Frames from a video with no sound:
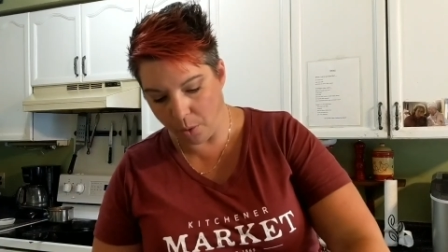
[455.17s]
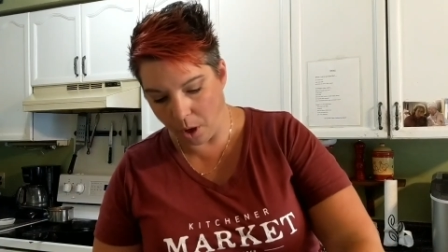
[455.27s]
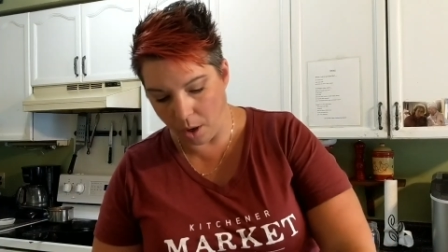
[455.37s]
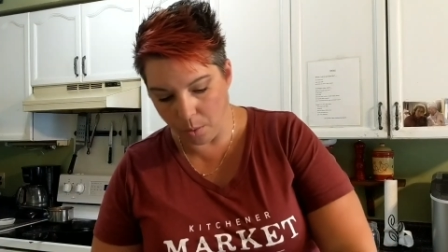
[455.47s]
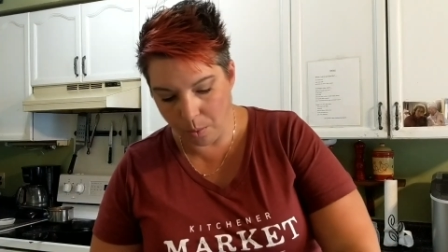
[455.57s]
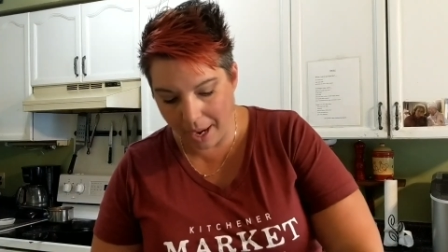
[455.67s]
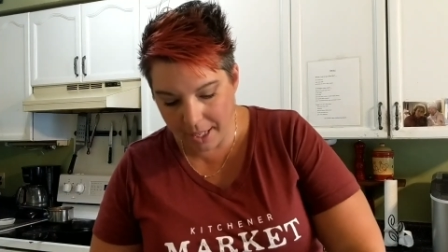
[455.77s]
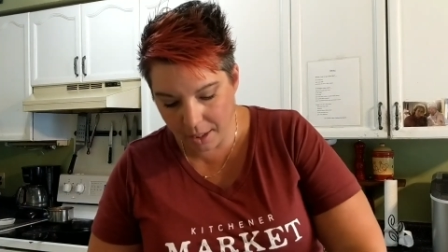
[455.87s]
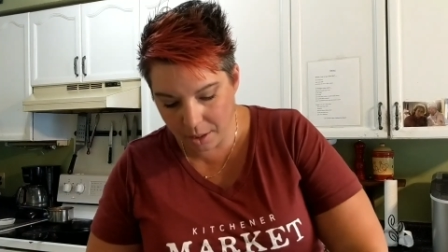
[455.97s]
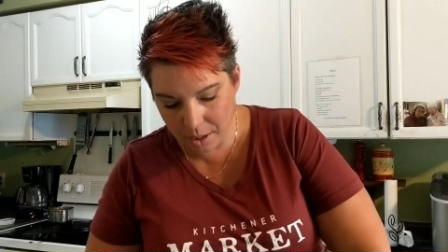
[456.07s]
for a
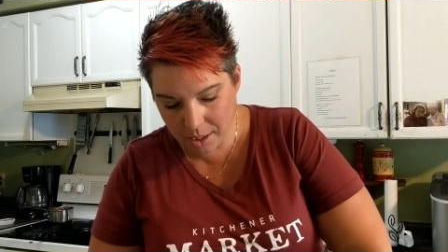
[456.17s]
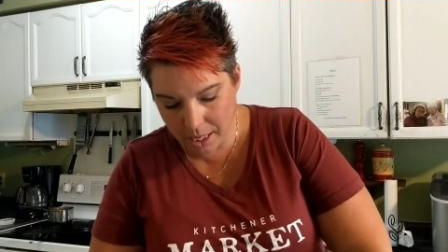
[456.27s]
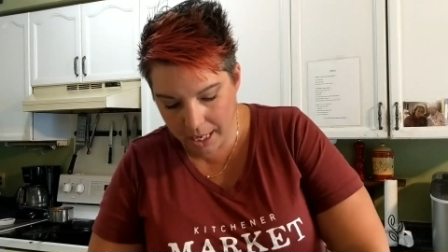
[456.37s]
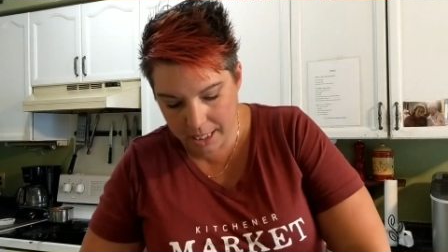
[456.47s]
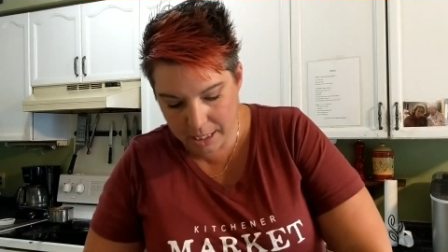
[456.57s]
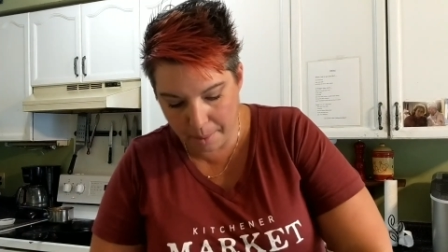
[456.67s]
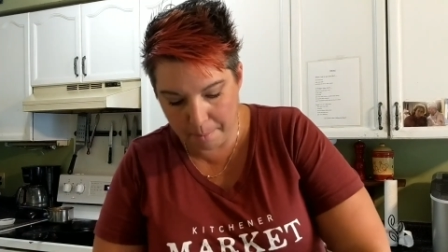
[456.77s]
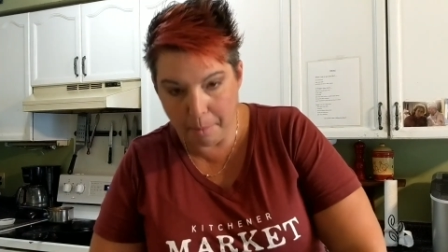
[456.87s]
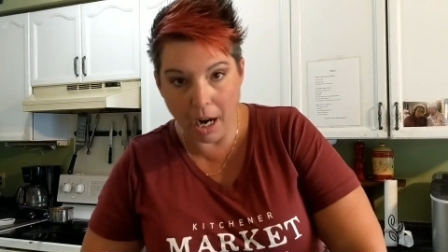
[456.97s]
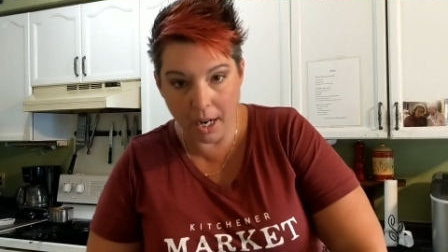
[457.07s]
regular sized
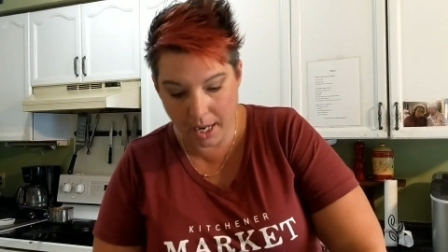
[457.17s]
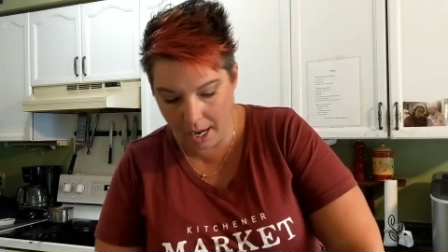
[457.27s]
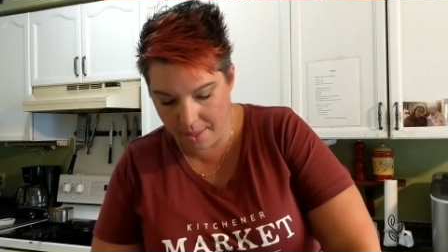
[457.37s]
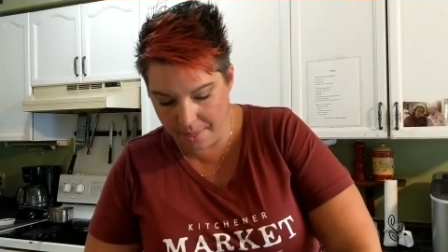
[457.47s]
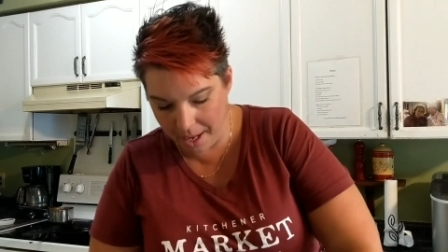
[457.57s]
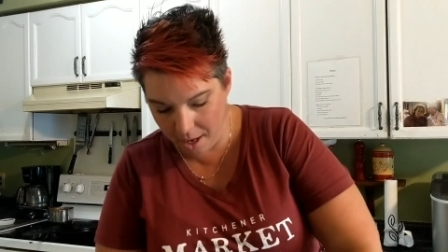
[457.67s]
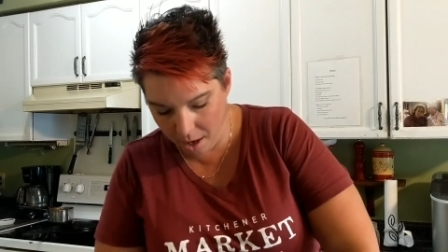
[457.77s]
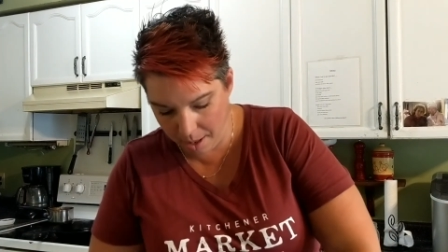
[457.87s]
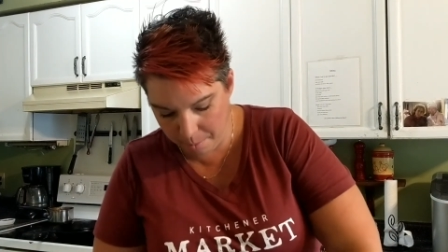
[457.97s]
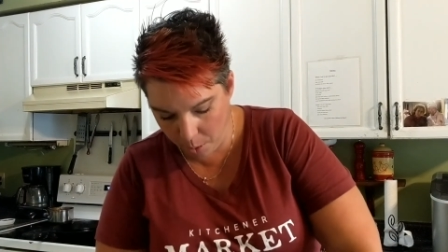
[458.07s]
bun, and
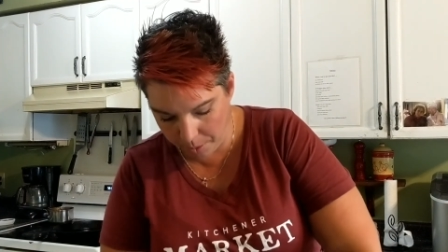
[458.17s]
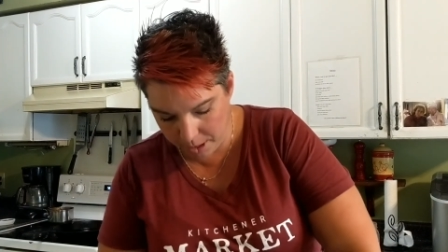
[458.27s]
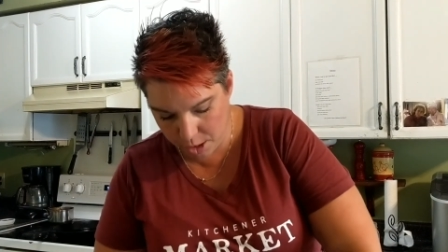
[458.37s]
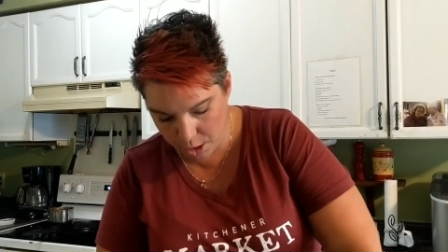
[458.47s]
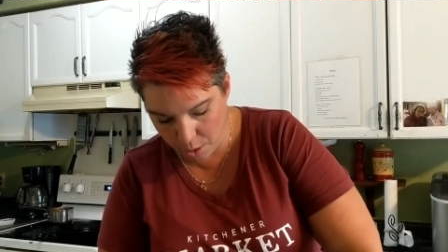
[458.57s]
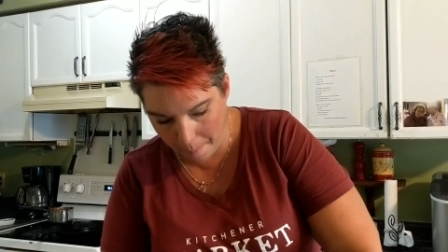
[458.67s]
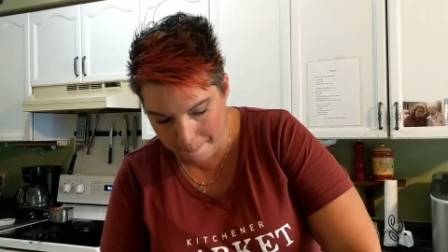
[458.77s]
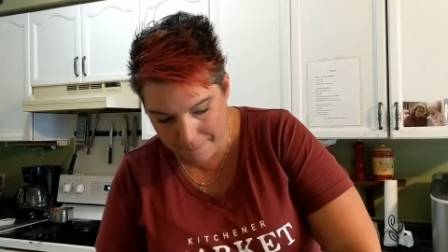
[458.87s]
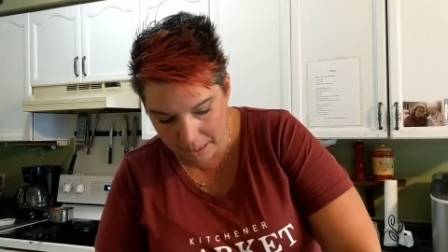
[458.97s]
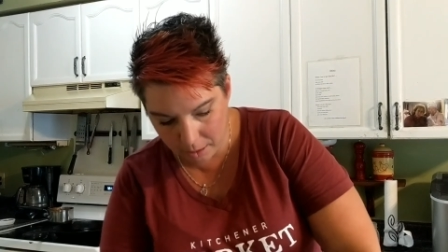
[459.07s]
then I'm going to
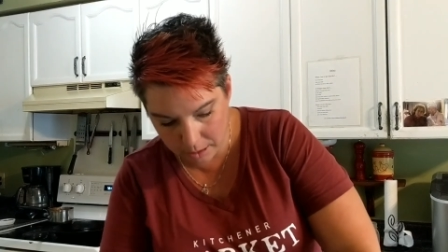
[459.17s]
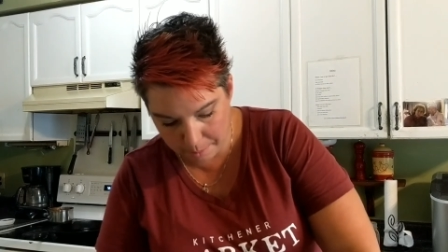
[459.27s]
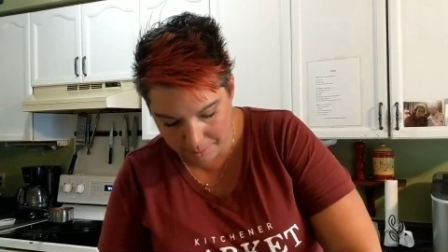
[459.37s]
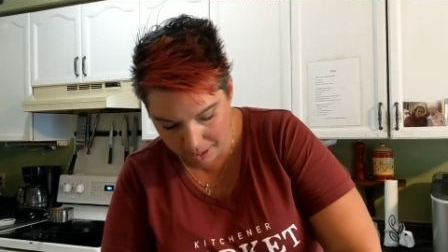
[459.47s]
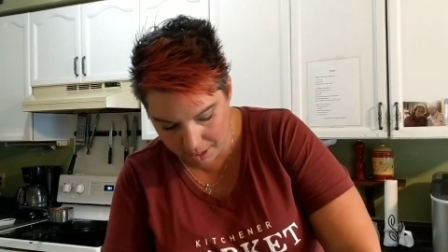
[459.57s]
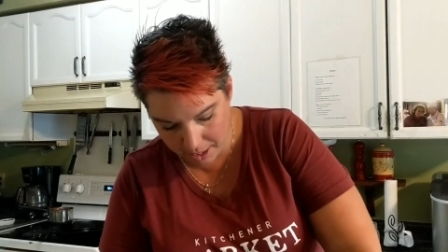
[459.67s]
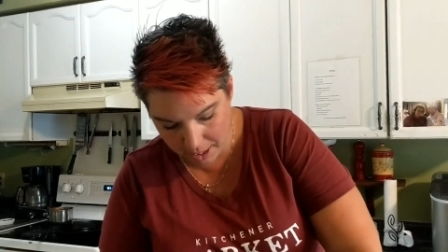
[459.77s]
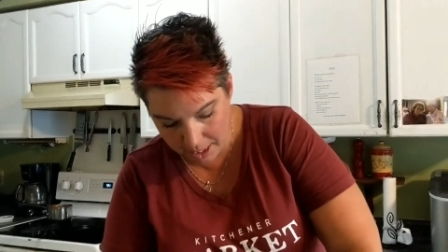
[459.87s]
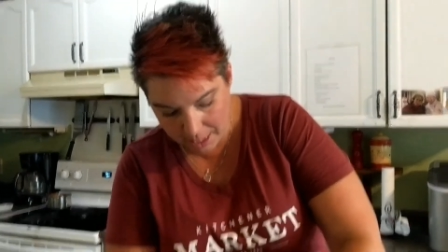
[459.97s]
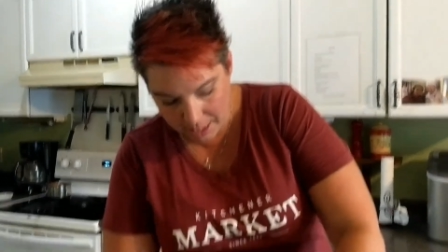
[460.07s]
build my